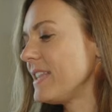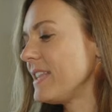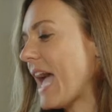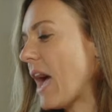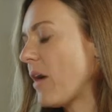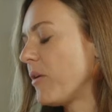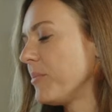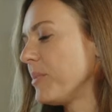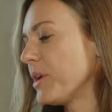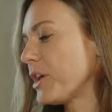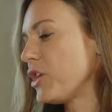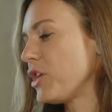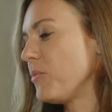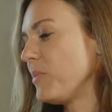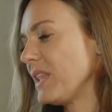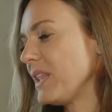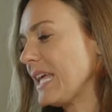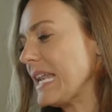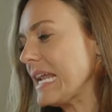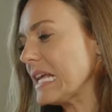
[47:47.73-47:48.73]
now I'm
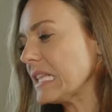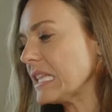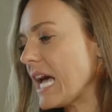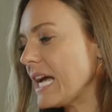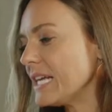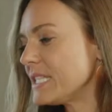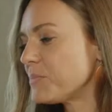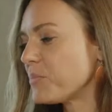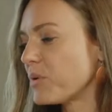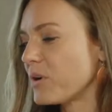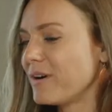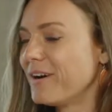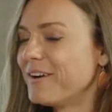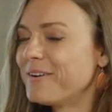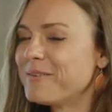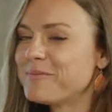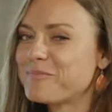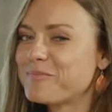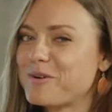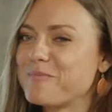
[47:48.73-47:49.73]
accumulating less per
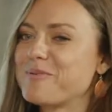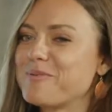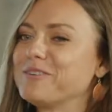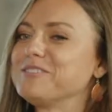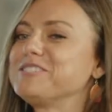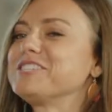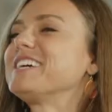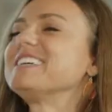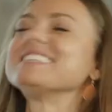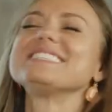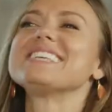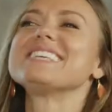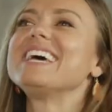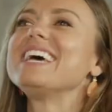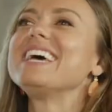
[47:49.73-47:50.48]
purchase.